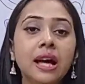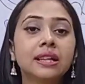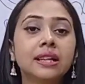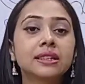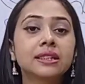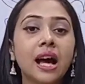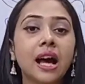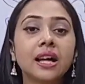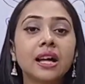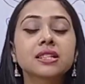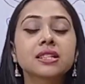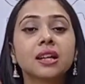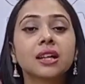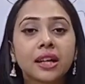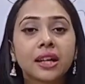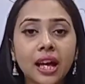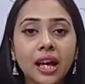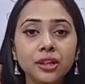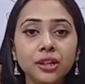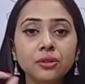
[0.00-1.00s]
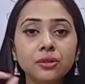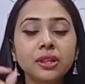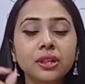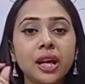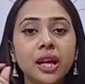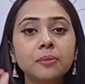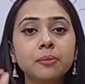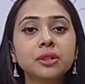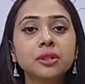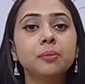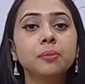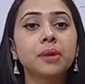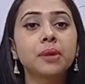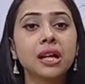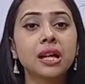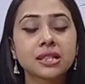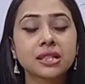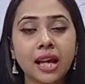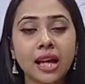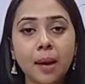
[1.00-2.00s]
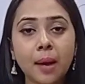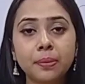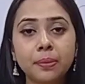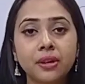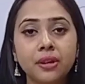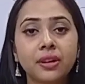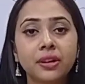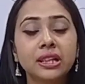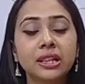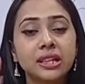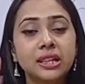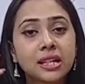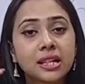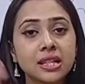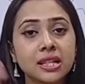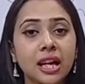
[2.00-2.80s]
that can you name the blood capillary that